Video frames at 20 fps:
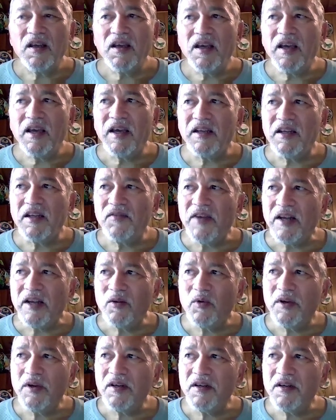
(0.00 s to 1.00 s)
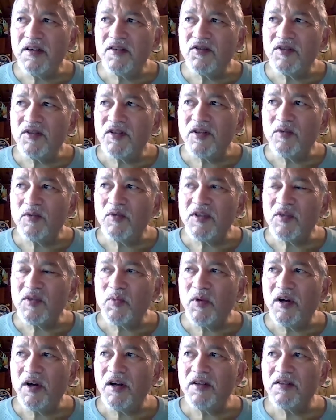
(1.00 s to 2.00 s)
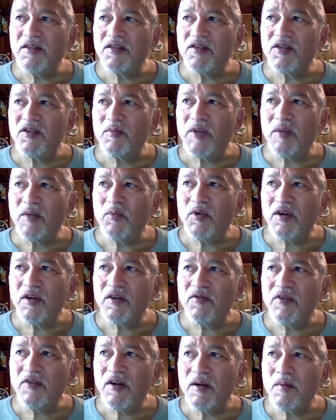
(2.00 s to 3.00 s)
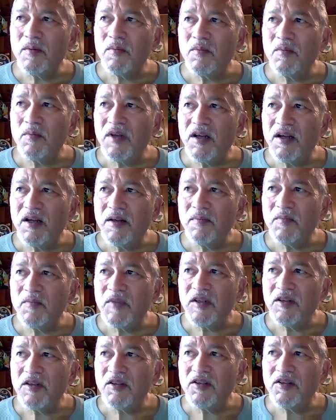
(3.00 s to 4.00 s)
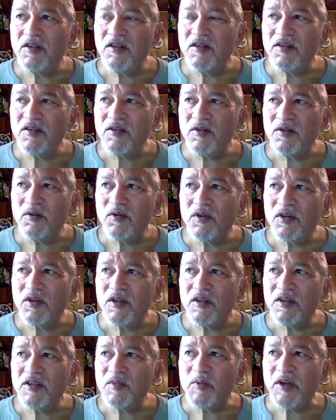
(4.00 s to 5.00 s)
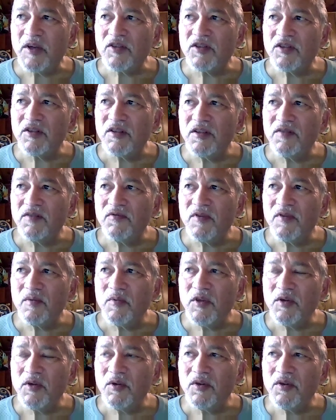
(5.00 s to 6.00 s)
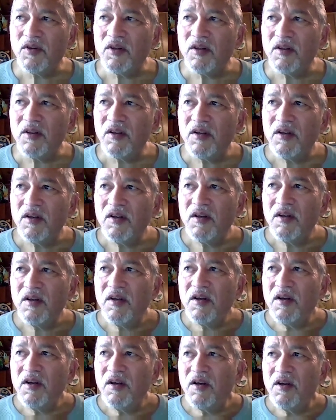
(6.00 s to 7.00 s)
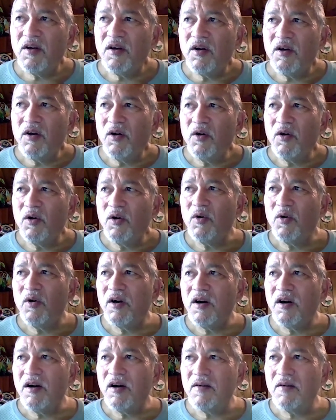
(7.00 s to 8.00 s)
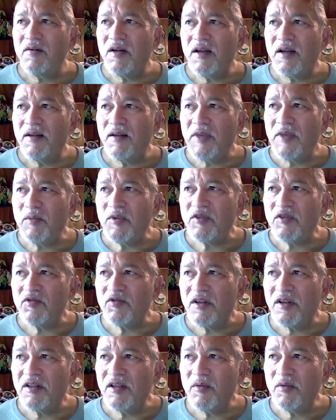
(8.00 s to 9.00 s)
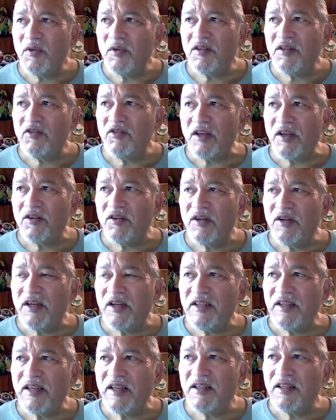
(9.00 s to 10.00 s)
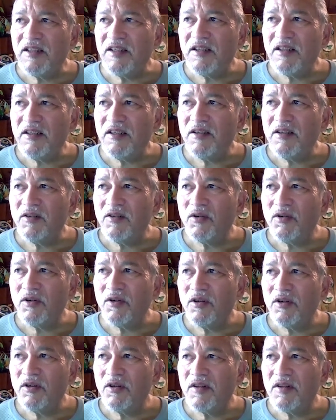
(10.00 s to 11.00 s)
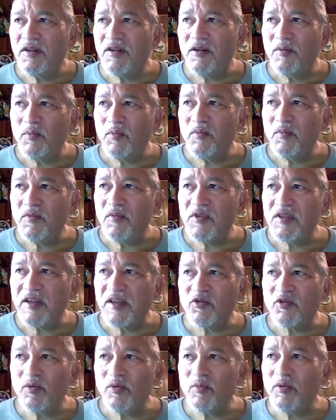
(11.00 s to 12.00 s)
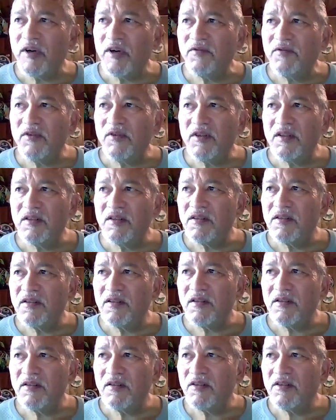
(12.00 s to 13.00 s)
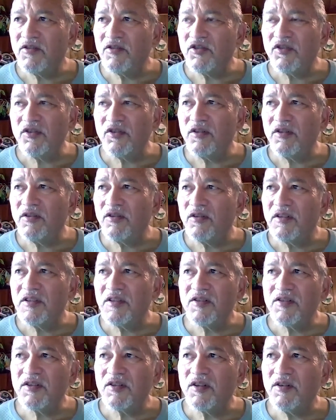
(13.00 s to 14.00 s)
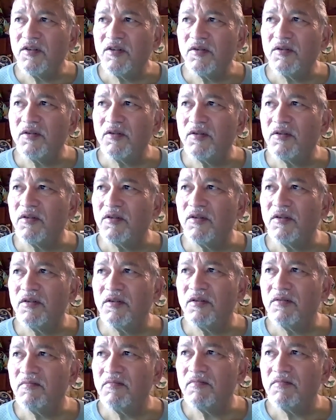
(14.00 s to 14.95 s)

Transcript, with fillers: And I've had quite an interesting response to my book from um, Indigenous youth, especially from youth who are uh, maybe struggling with gender identity or their sexual preference and they're unsure, insecure, or,